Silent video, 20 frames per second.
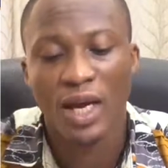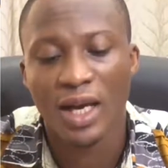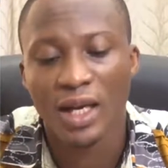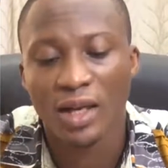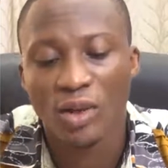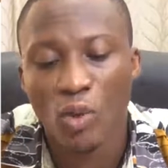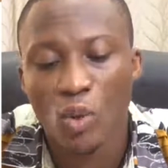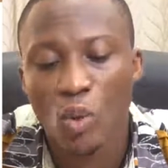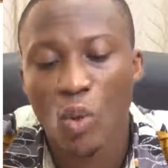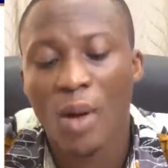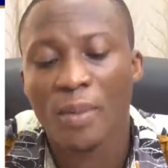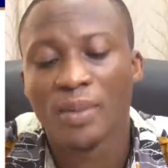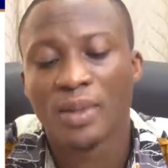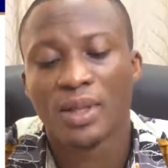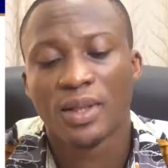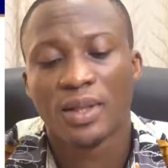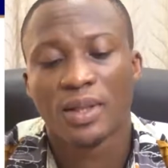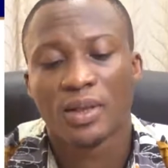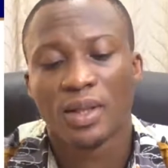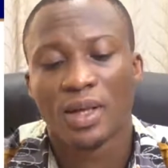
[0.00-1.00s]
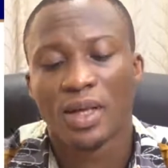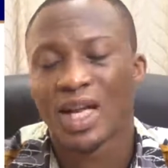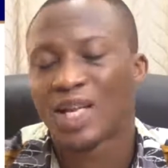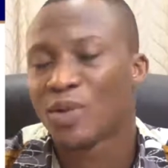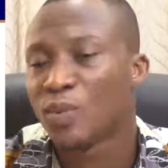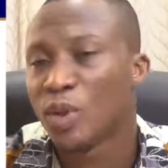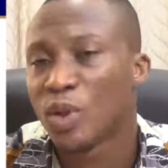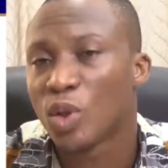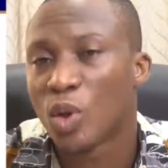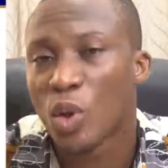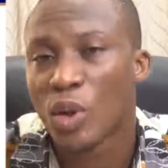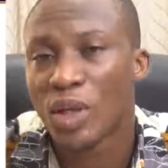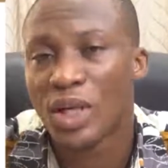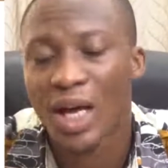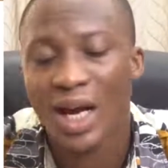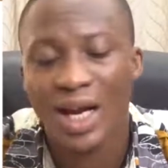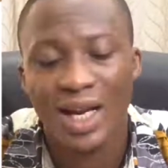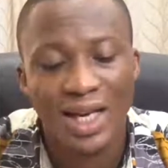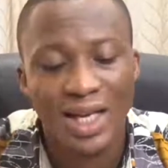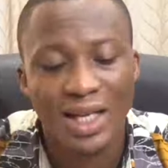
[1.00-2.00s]
And OWASP, as we saw in
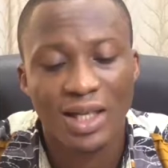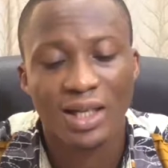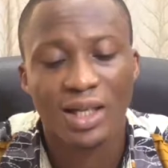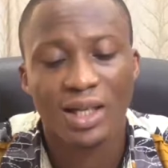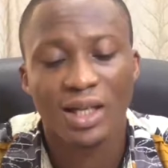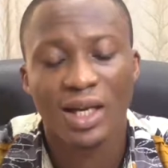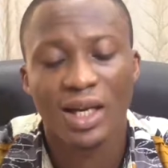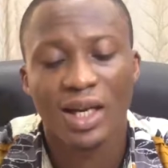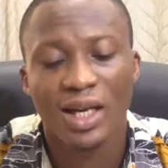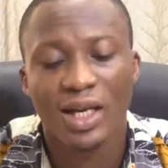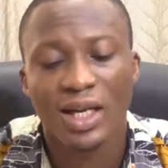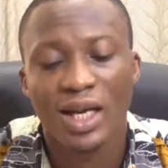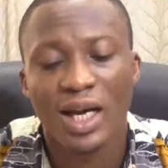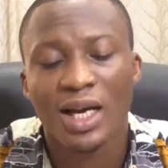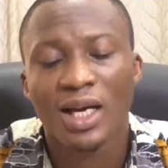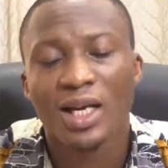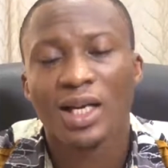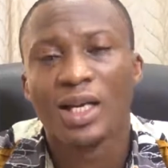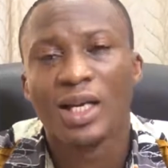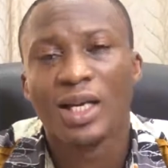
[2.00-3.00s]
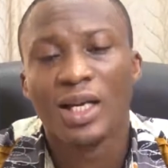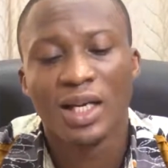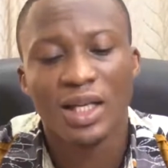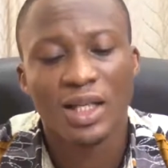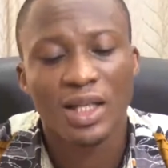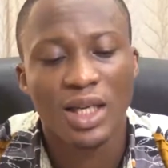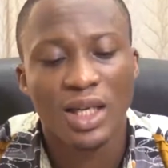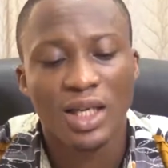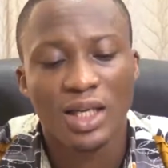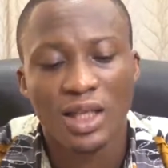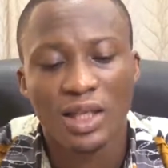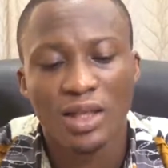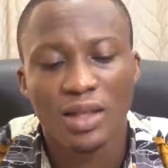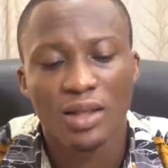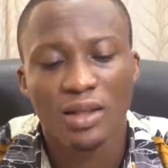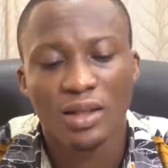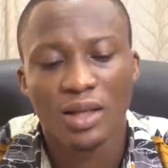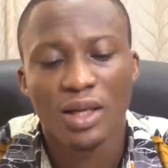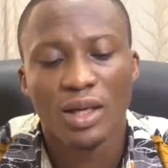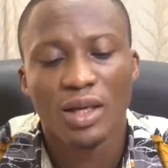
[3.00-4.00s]
our earlier
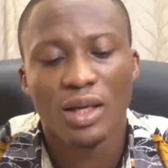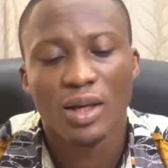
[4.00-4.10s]
sessions,